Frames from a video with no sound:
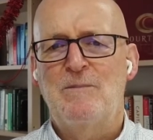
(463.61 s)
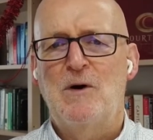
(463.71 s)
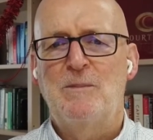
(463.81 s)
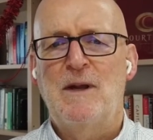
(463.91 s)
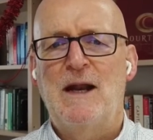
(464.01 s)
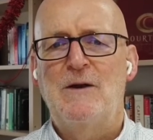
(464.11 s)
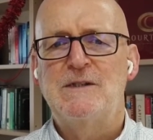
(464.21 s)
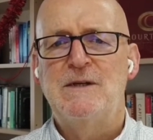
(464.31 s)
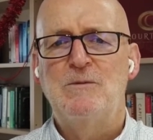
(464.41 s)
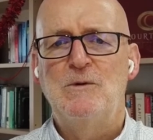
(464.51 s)

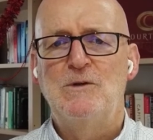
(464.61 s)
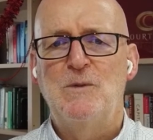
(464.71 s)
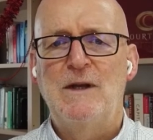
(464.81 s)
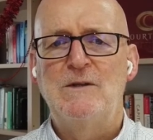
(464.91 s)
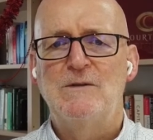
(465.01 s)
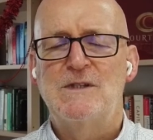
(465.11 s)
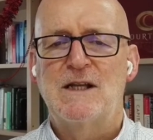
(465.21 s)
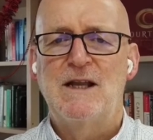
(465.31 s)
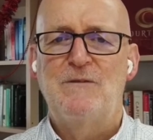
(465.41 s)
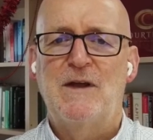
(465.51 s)
popularity will dwindle
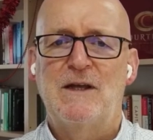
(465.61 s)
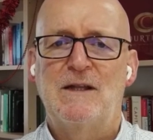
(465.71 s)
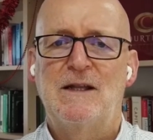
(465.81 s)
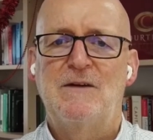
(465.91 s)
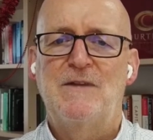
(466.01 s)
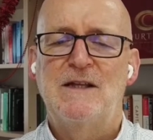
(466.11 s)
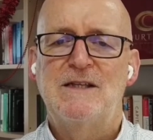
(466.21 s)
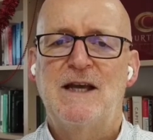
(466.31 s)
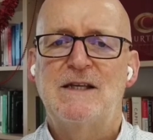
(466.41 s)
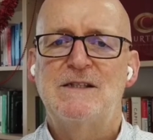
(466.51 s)
significantly if they
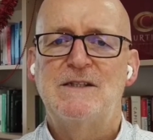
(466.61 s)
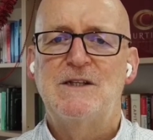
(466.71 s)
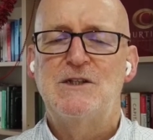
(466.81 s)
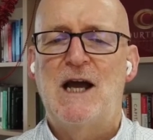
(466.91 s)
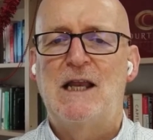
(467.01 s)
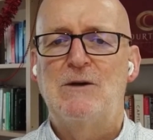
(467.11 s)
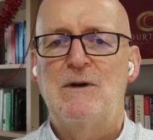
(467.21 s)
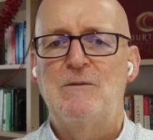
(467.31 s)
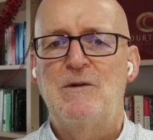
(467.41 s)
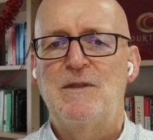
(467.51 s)
take us into
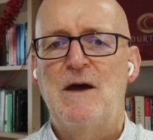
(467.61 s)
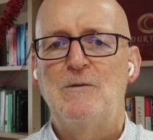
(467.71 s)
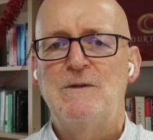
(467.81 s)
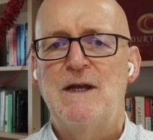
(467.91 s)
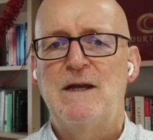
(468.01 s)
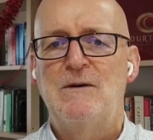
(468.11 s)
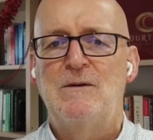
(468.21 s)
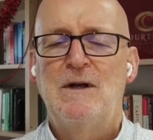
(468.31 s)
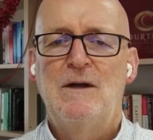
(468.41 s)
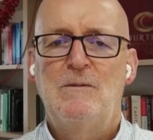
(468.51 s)
January with no deal,